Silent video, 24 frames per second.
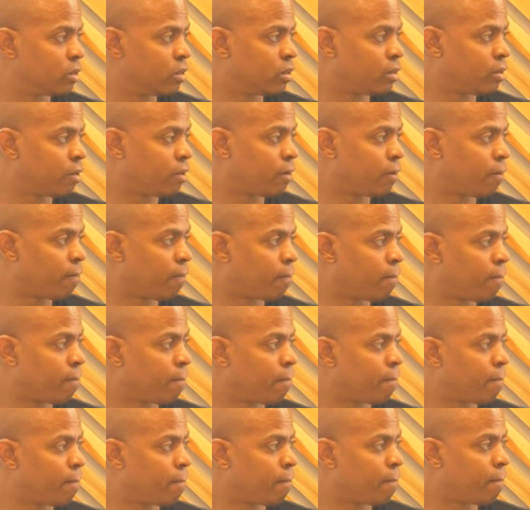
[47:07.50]
to, to Brother
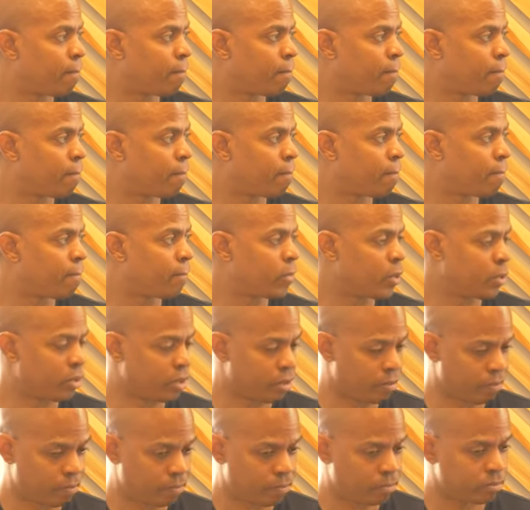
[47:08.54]
Gregory. Okay.
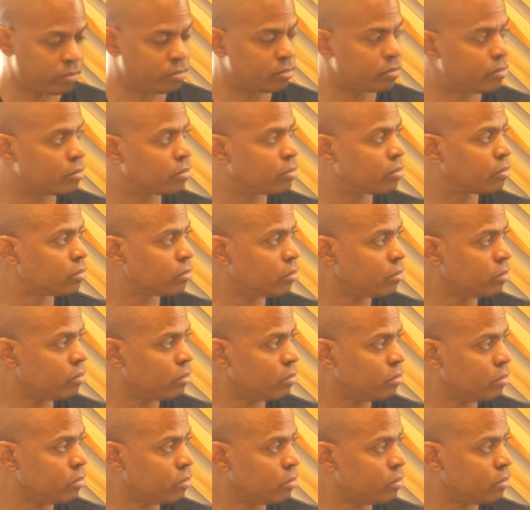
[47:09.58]
He is her cousin.
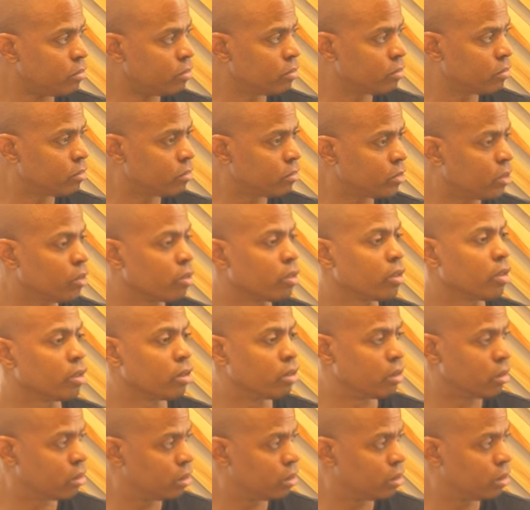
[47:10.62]
Okay.